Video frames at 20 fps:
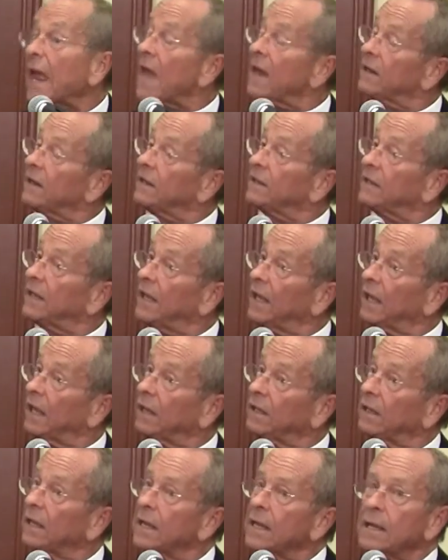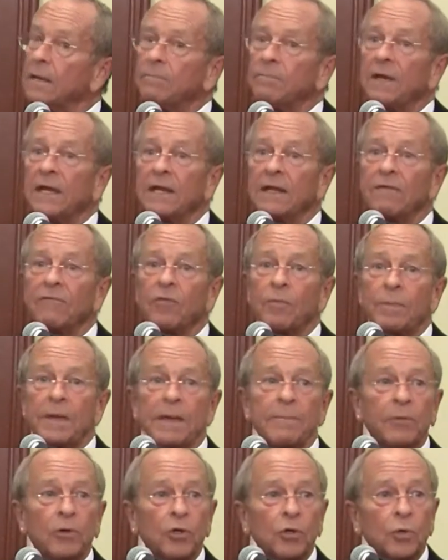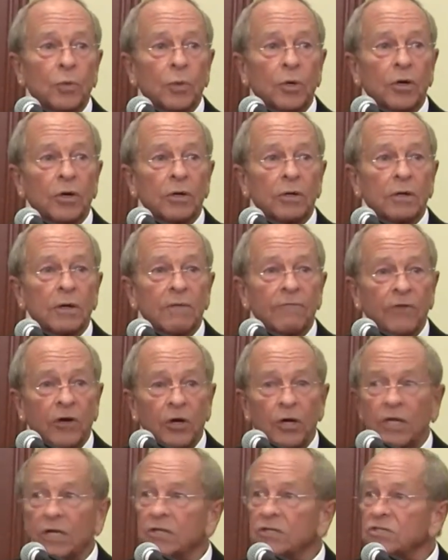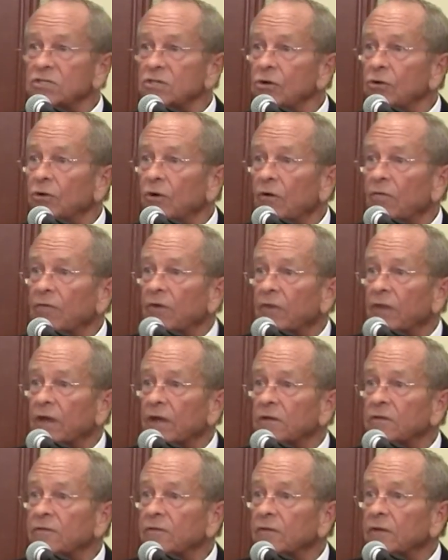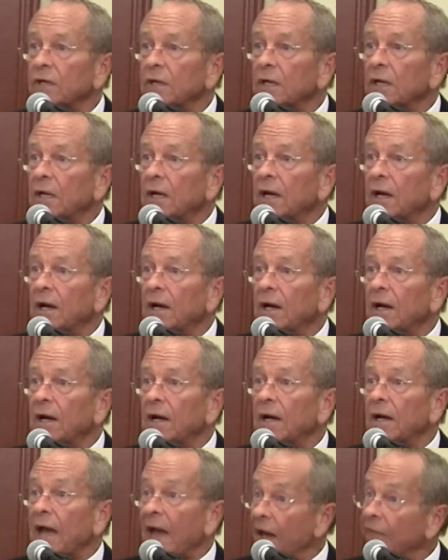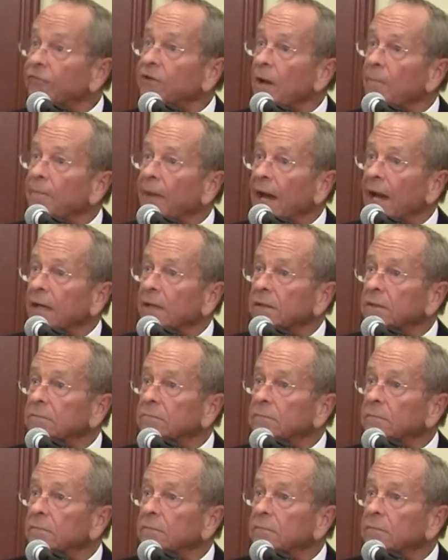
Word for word: And indeed, many of the people who were very concerned over this uh, have come back.